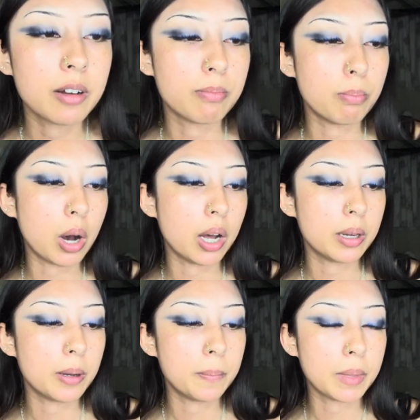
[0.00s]
a
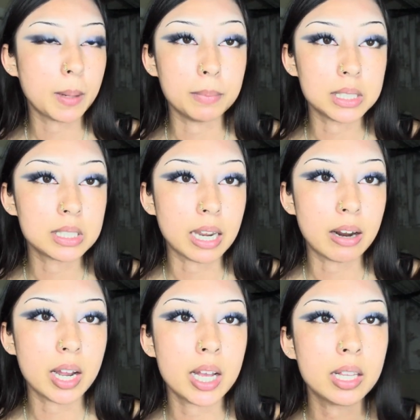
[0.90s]
bottom
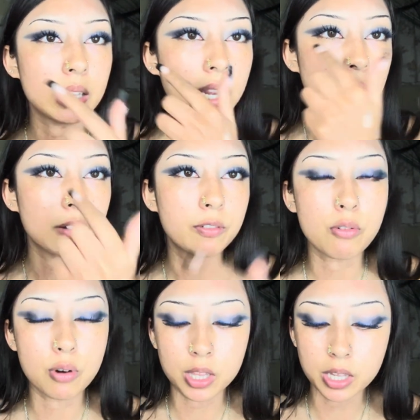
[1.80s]
mascara, like
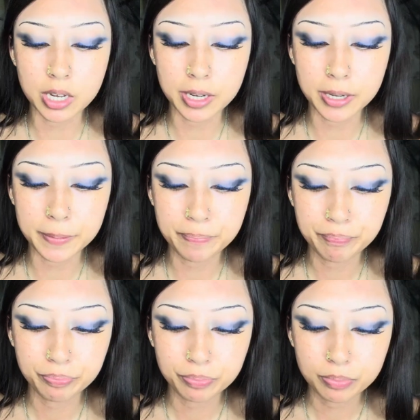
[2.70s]
for the
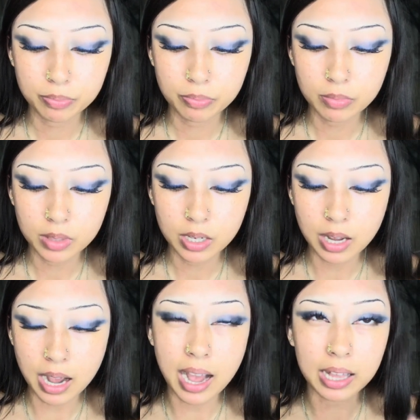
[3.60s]

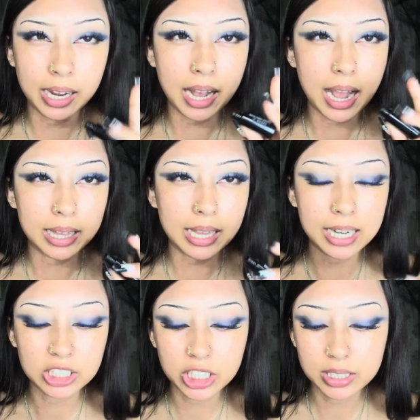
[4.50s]
like
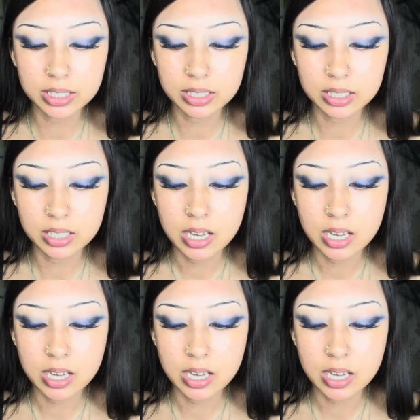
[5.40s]
eyelashes.